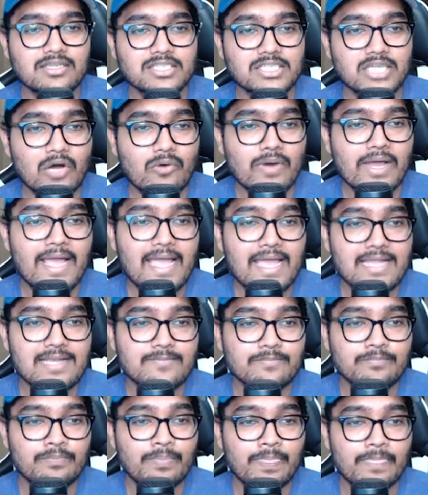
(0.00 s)
Go ahead.
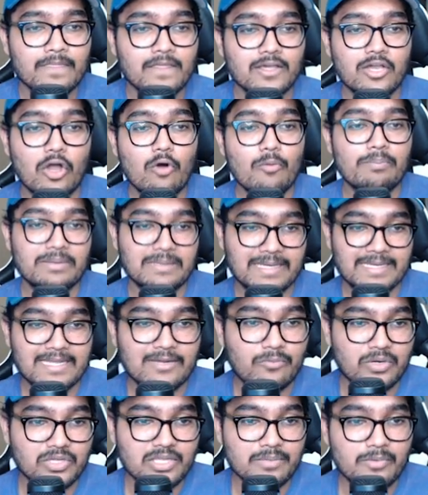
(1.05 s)
Go play
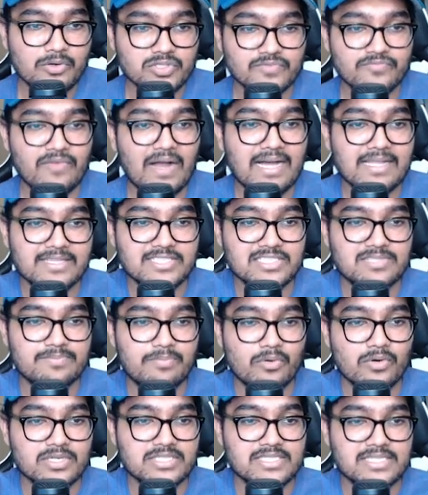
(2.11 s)
in one of the most violent
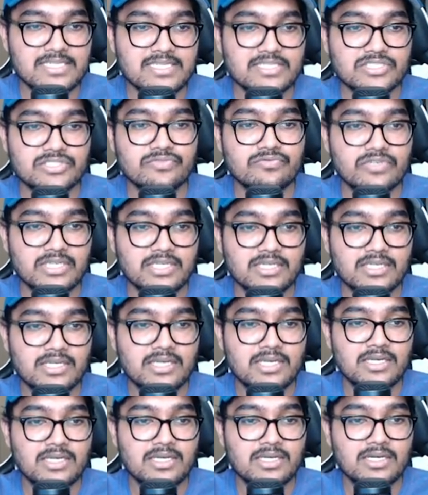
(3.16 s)
sports in history
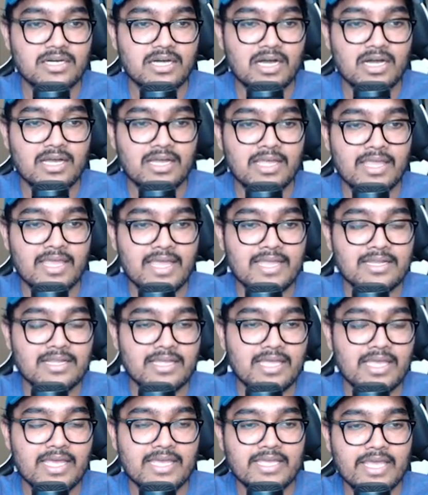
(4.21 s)

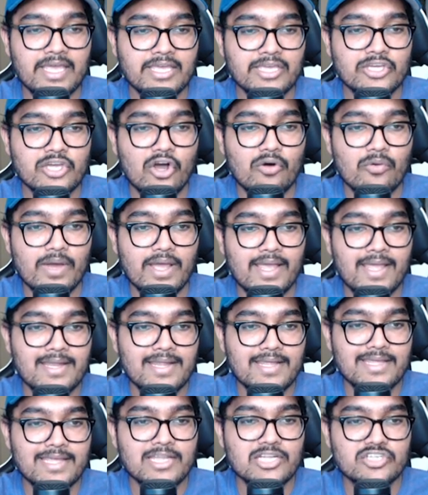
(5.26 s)
and go
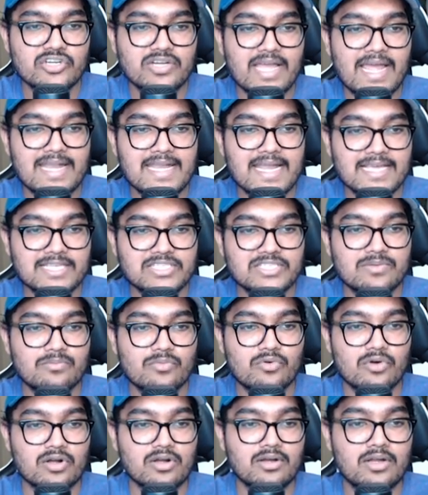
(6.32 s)
and injure that neck some
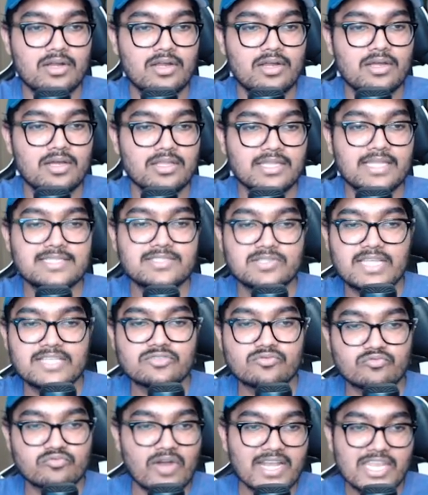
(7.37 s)
more.
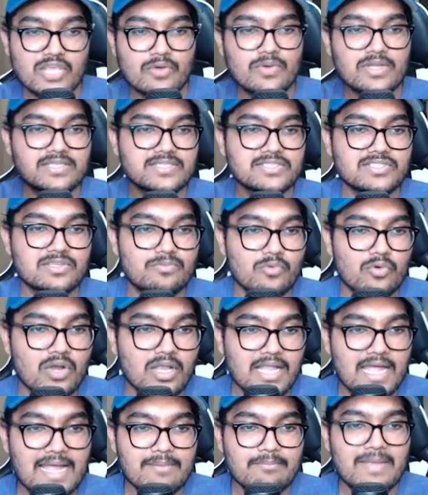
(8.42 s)
Let's run you into some more
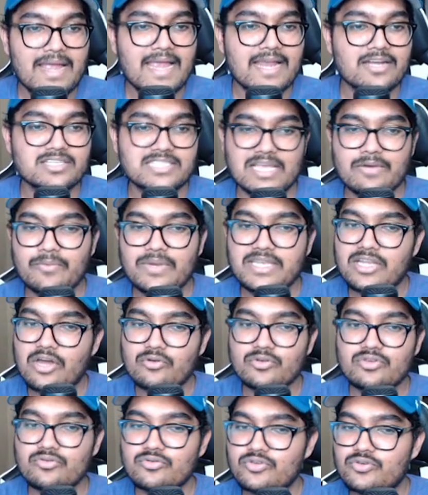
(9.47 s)
linebackers. And we
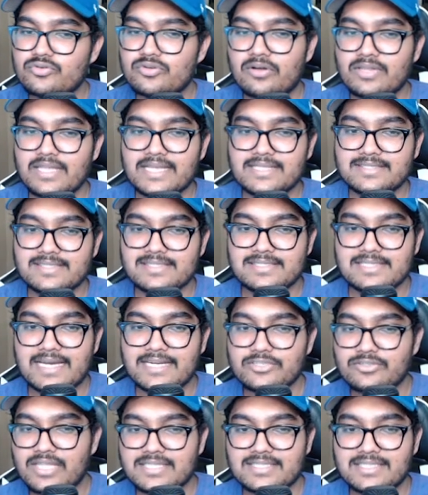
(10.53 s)
know you don't like to
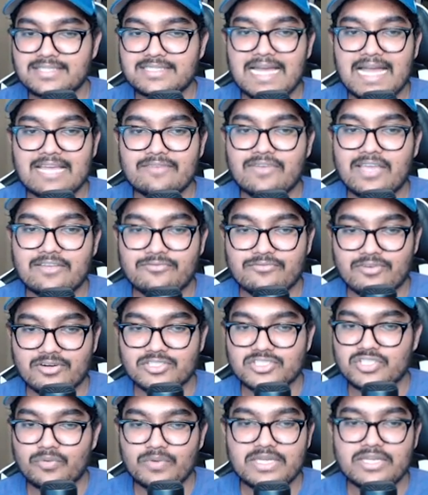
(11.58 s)
slide. You like to dive head
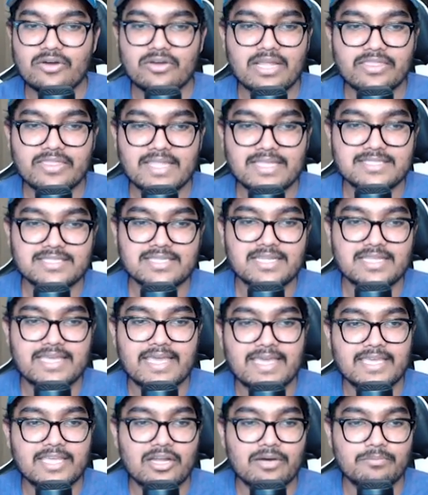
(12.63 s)
first. So we know that thing's going to
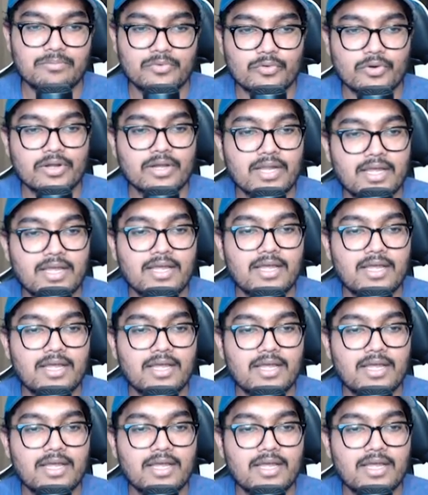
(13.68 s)
get hit up more.